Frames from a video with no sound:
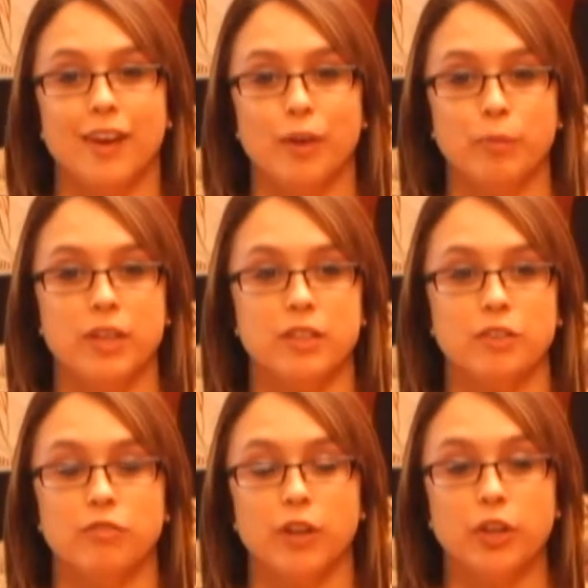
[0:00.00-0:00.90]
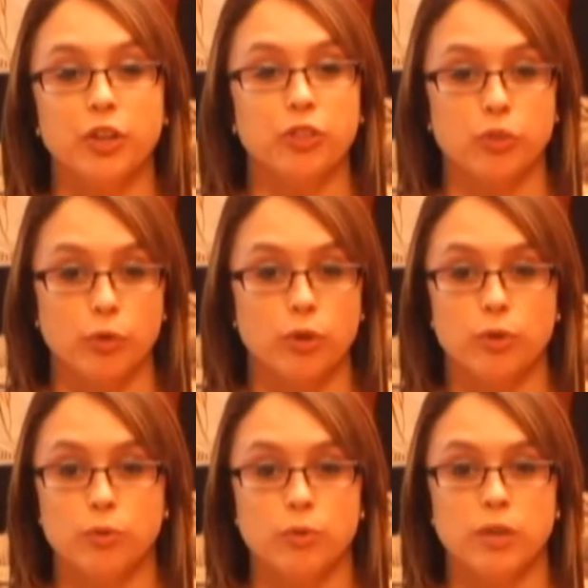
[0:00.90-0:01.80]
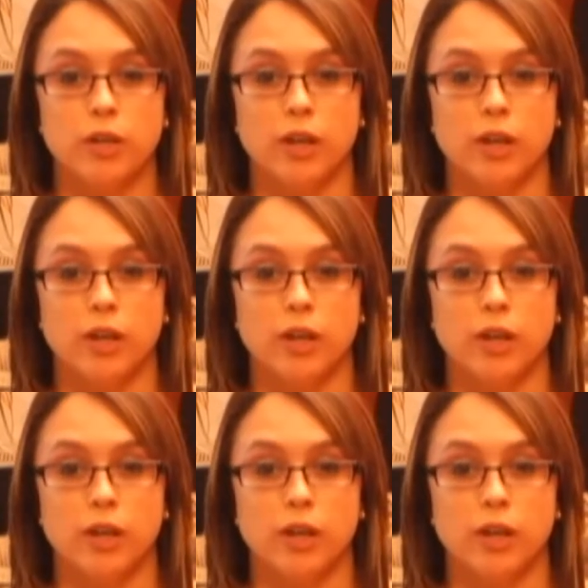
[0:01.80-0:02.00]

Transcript: Um, he did a very thorough